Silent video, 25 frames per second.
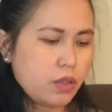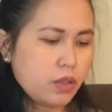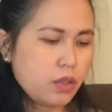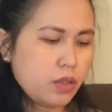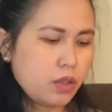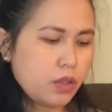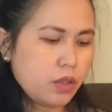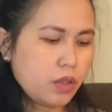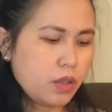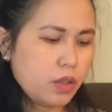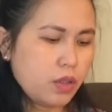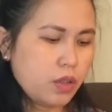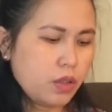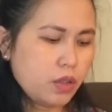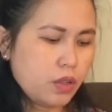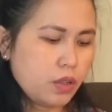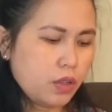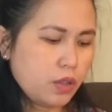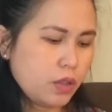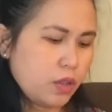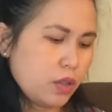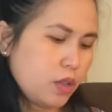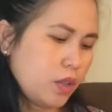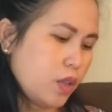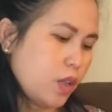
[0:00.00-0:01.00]
And
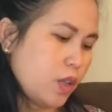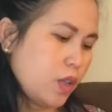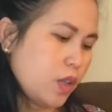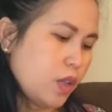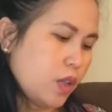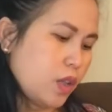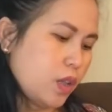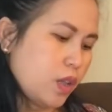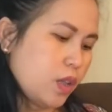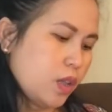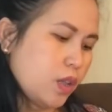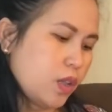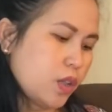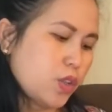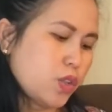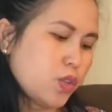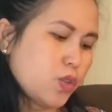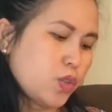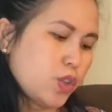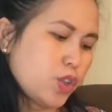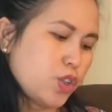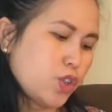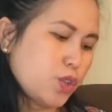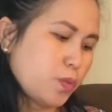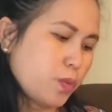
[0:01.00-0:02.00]
the
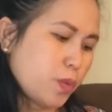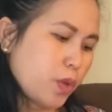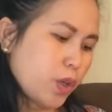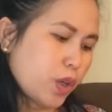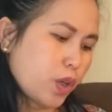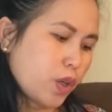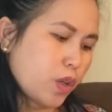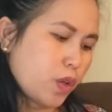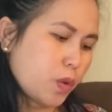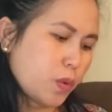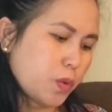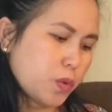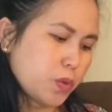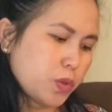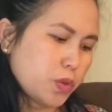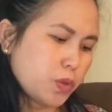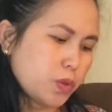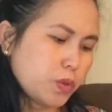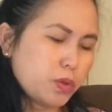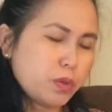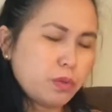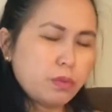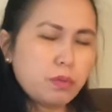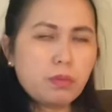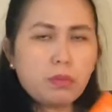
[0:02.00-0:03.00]
stretch mark
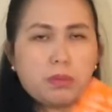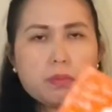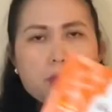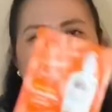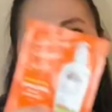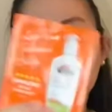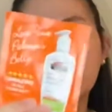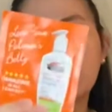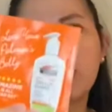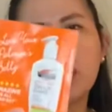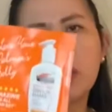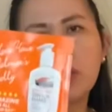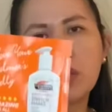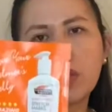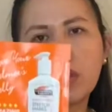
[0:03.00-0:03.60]
lotion, massage